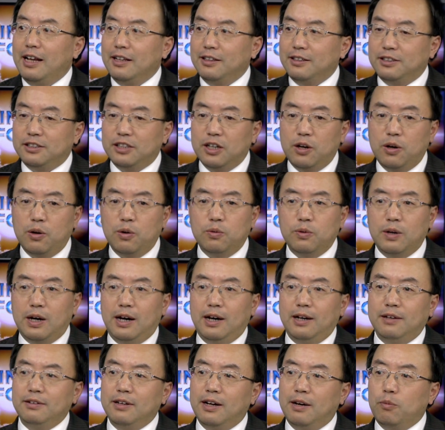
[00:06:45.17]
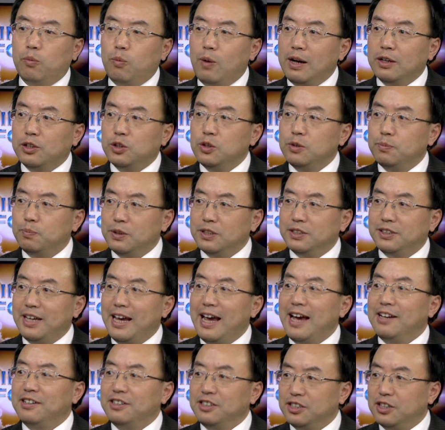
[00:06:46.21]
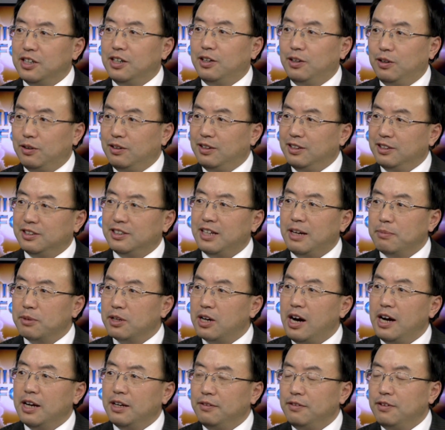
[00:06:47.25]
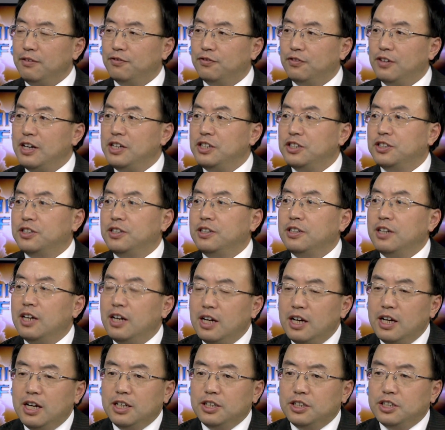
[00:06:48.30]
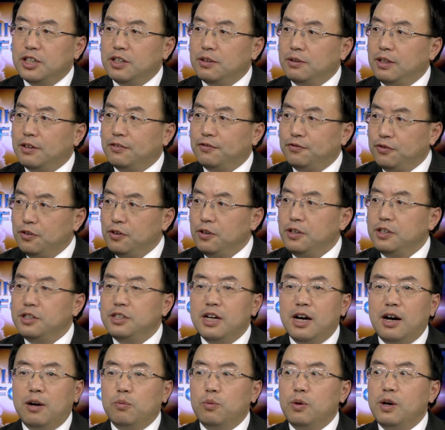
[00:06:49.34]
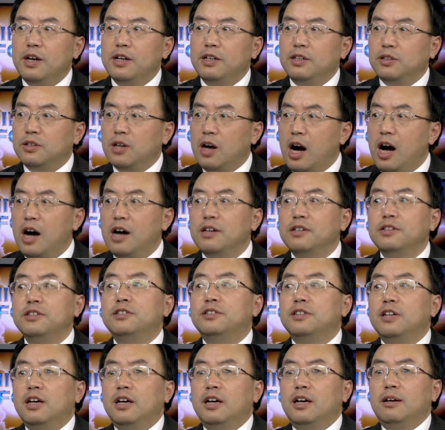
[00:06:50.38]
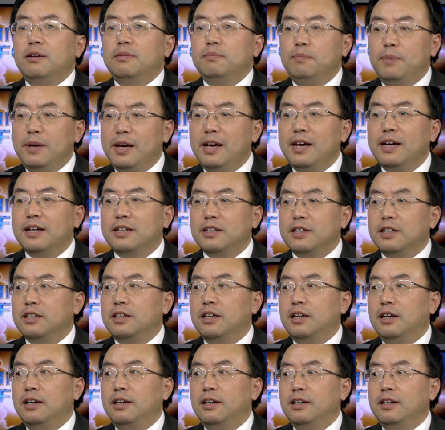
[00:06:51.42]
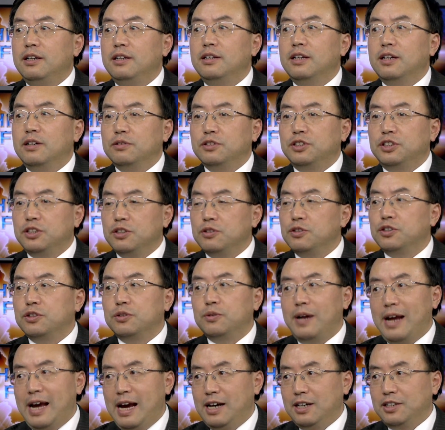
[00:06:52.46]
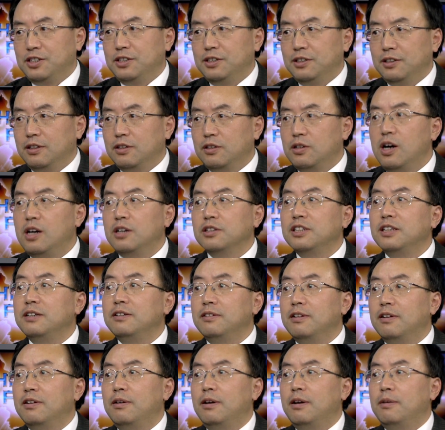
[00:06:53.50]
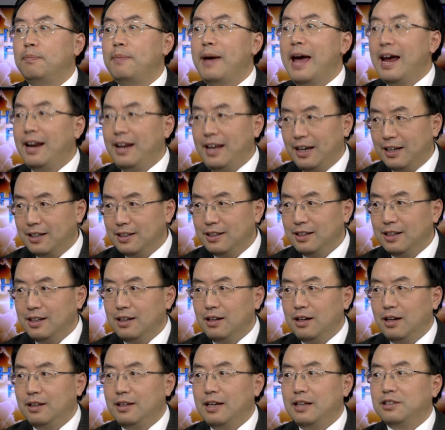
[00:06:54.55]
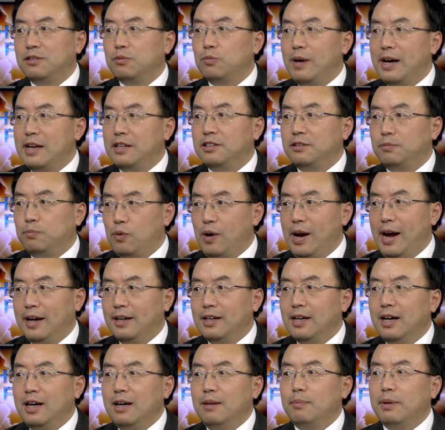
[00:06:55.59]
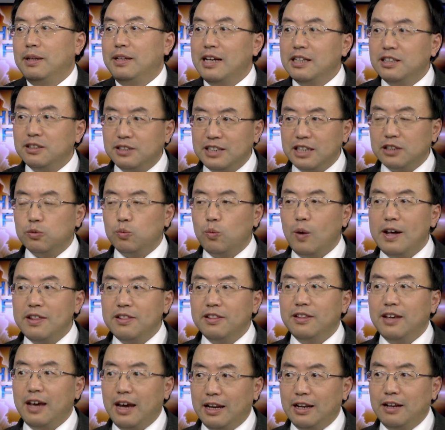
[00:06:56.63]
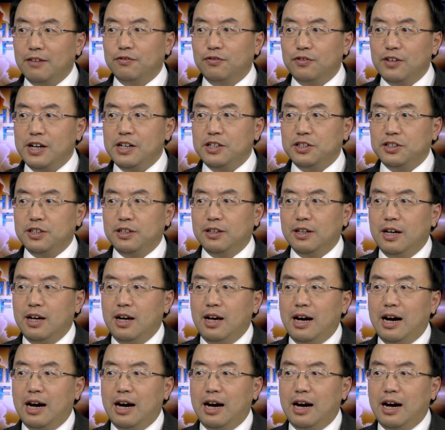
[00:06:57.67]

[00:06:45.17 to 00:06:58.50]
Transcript: So 2% or some kind of inflation to the food would cause big social reaction, causing panic. That's widespread. But that's just one thing, inflation.